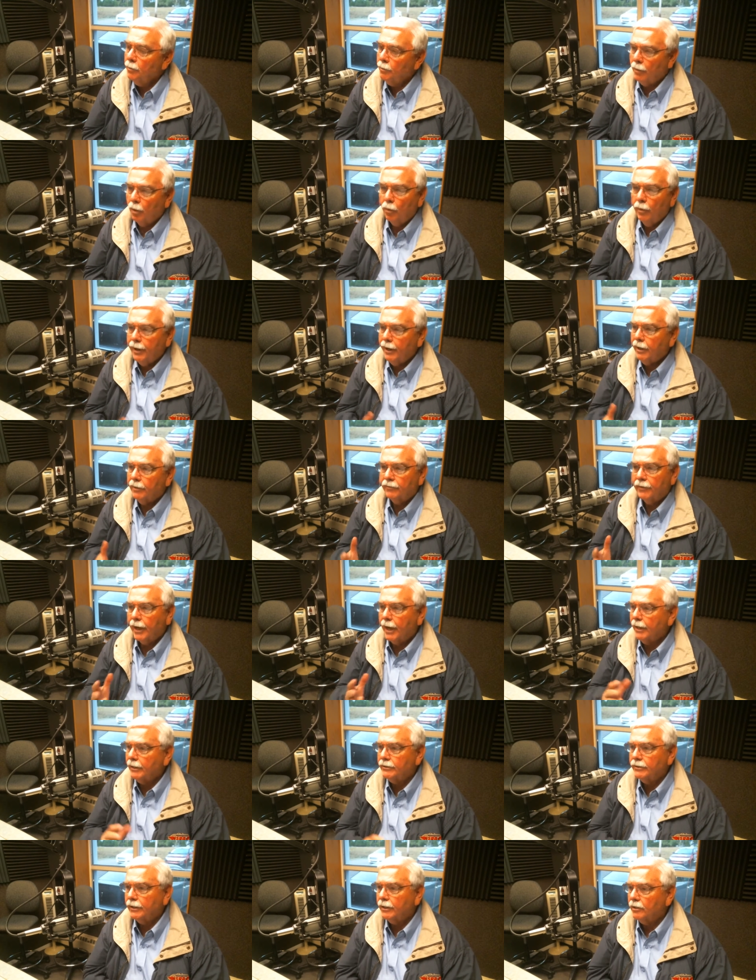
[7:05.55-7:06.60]
But we have
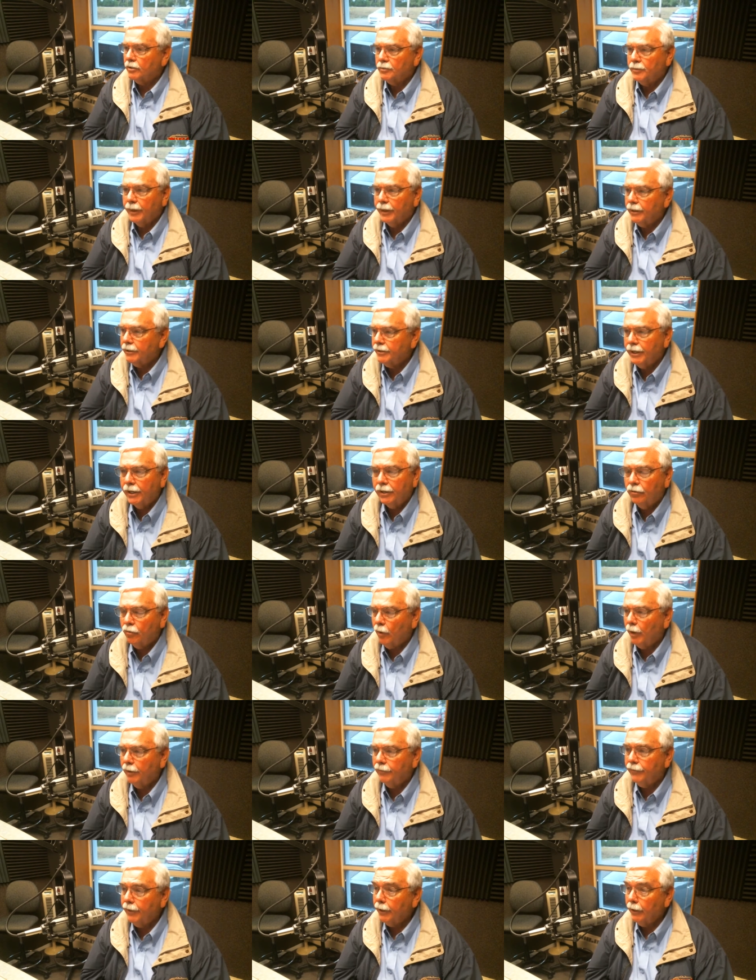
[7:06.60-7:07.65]
guys that will spend 10,
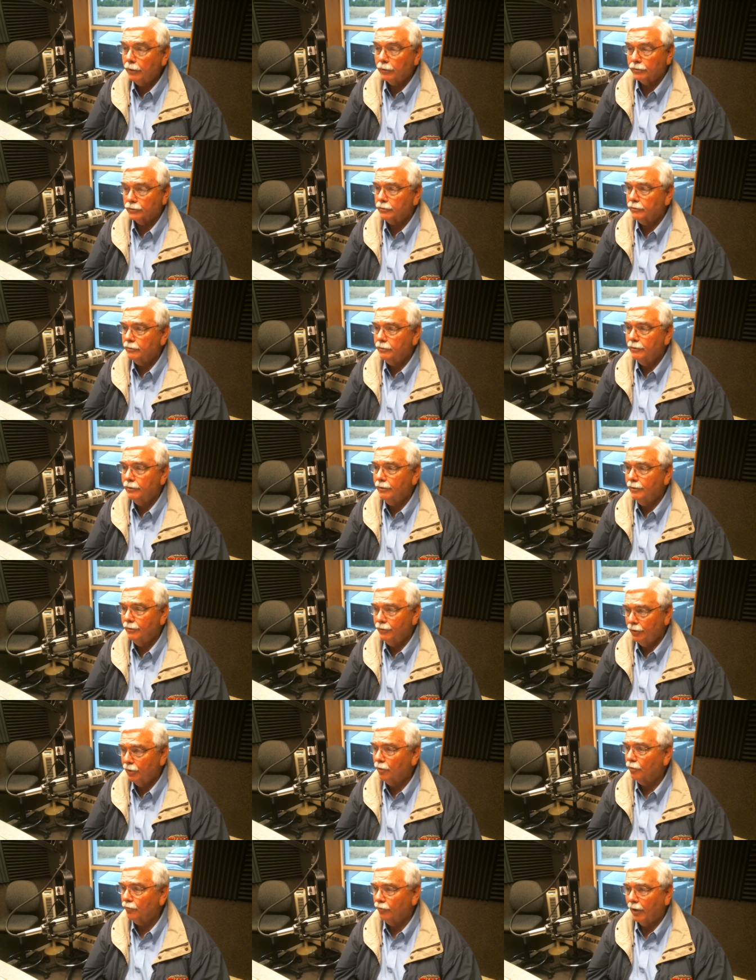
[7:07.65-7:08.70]
12 years, you
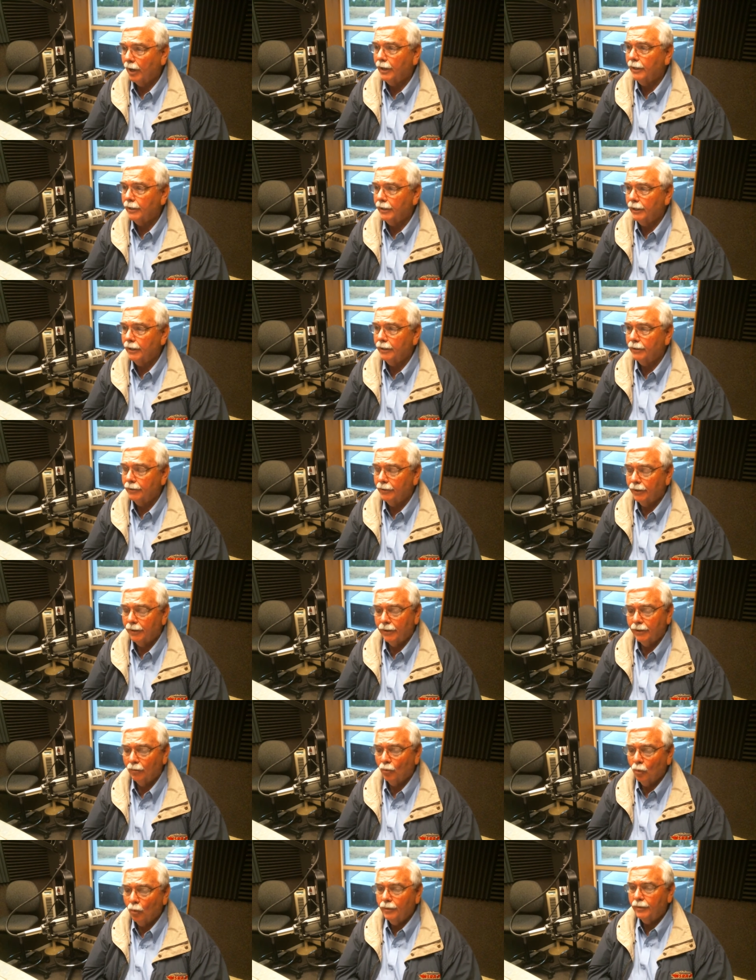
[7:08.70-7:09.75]
know, trying to get it done.
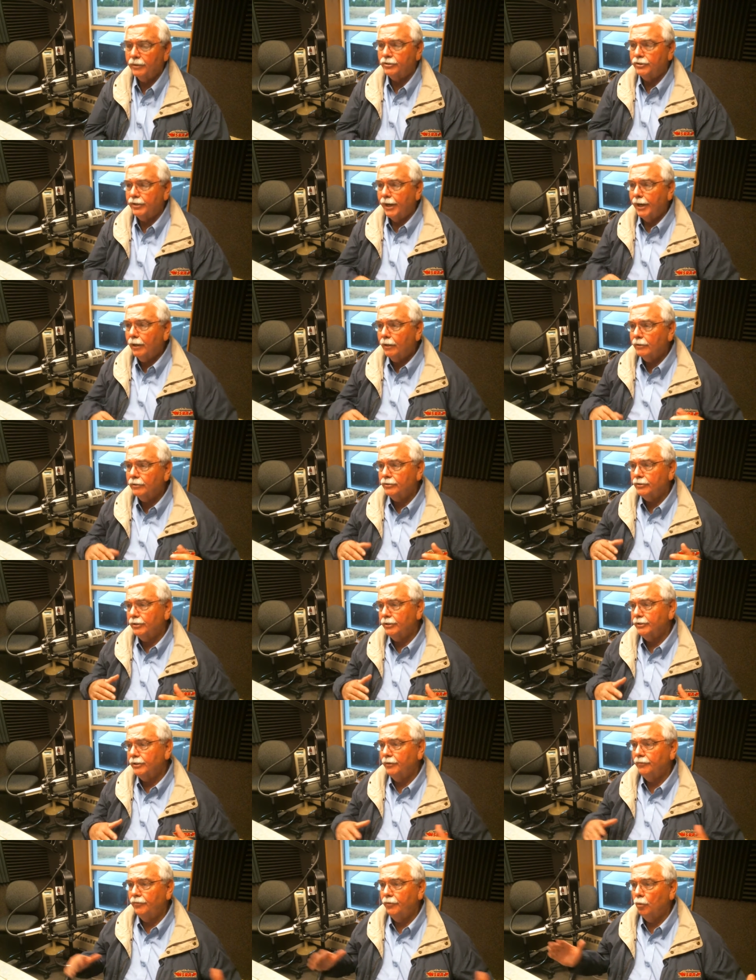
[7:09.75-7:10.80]
And one of the
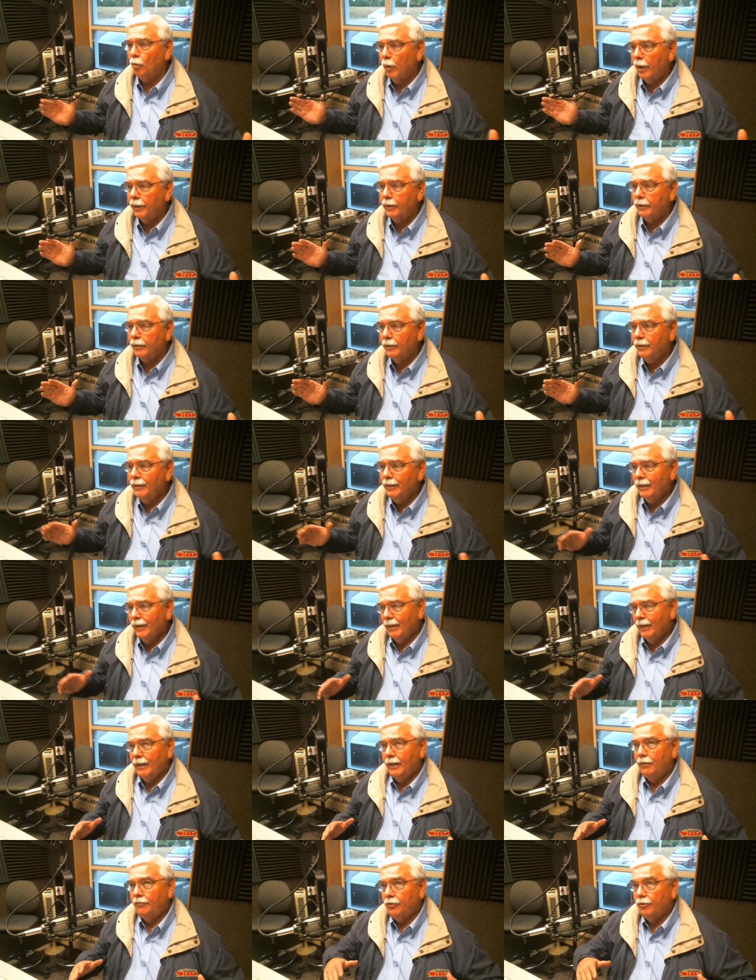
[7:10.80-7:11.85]
challenges, if
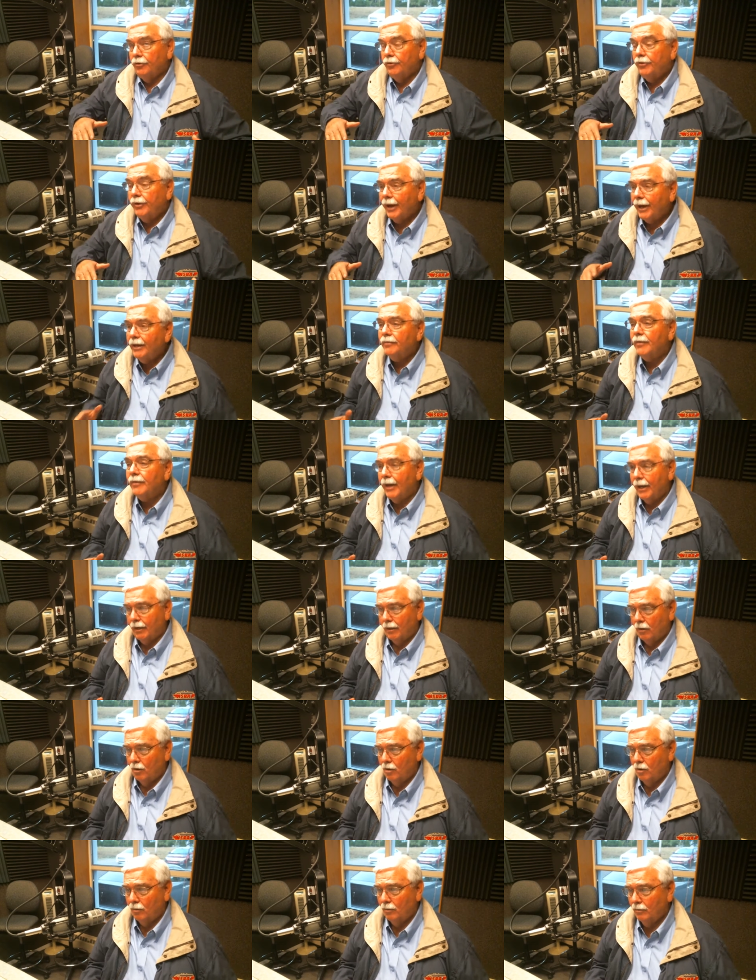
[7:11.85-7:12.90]
you take that
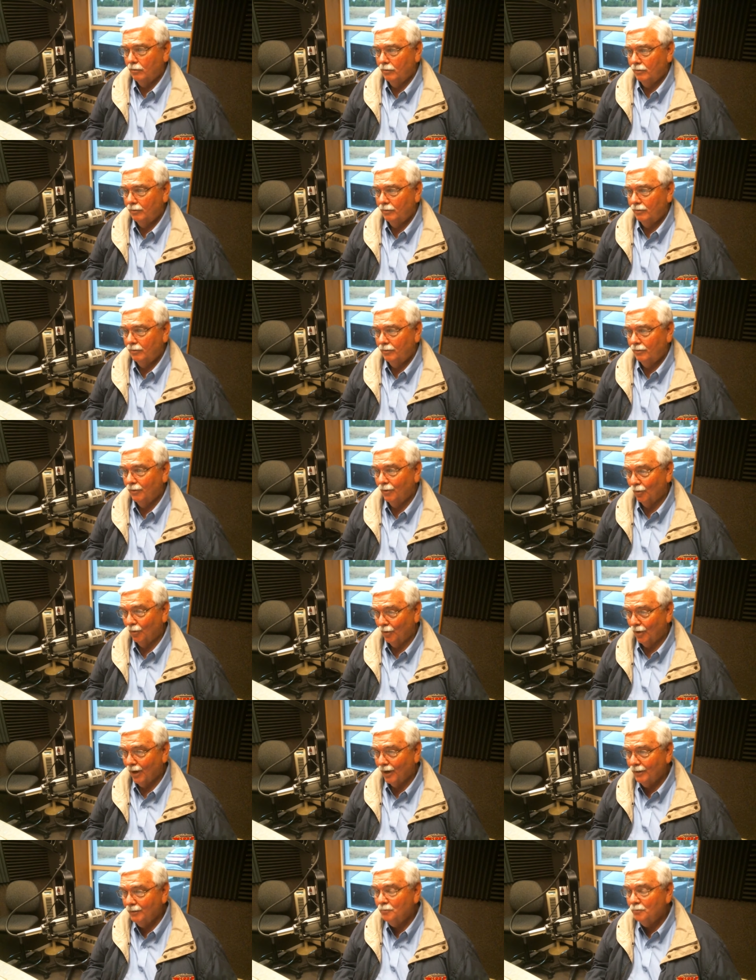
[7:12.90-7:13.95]
long,
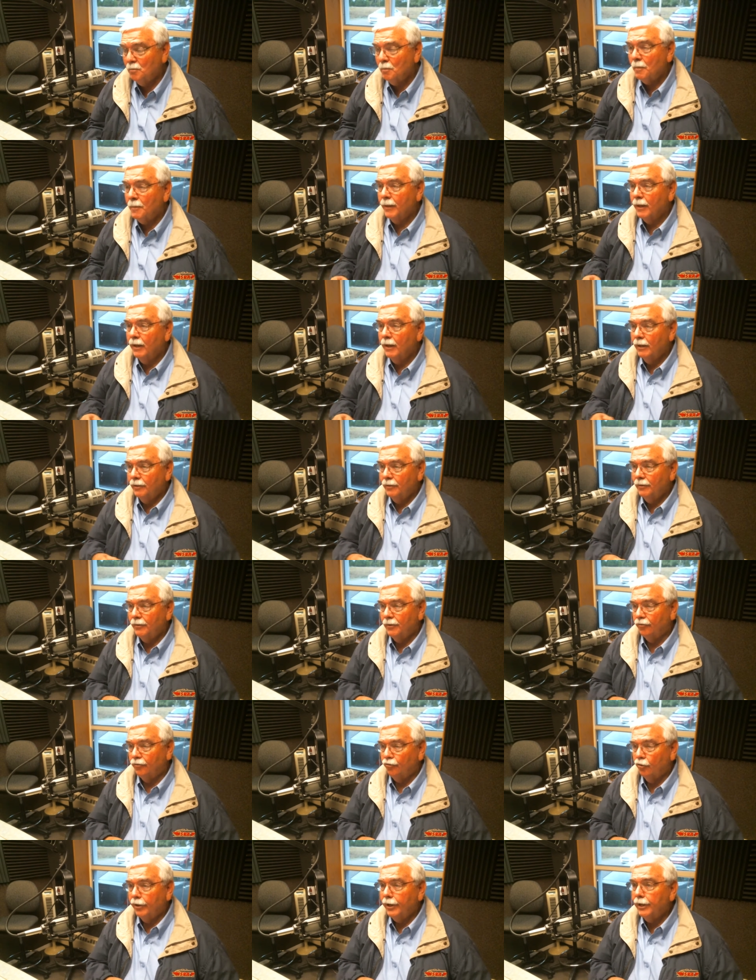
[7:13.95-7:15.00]
okay, mm-hmm.
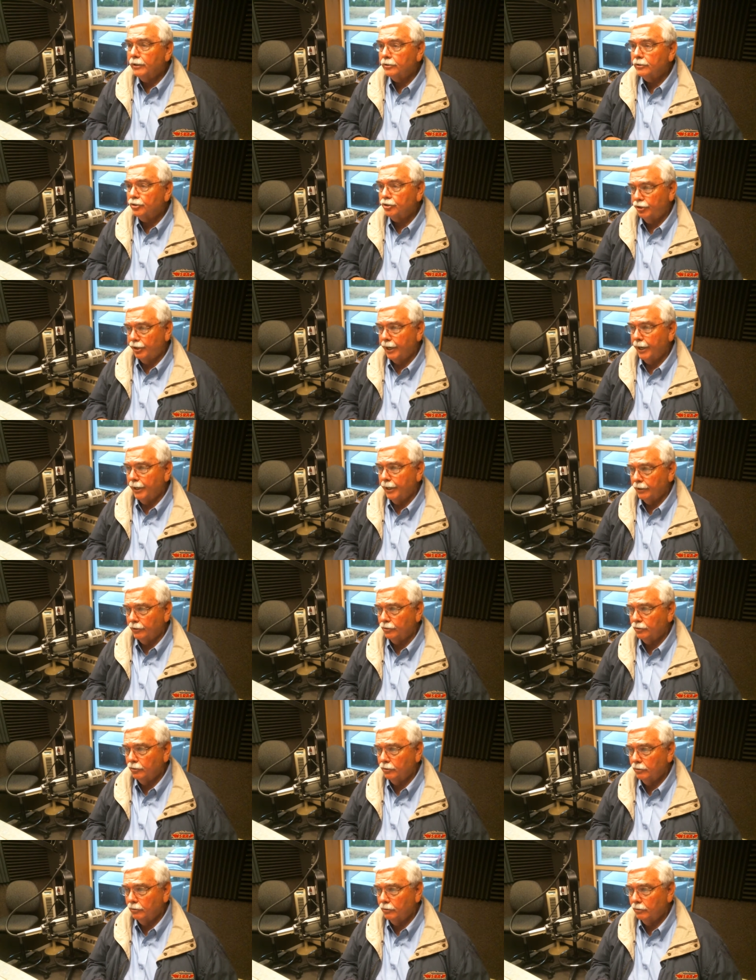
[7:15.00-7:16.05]
the trends change.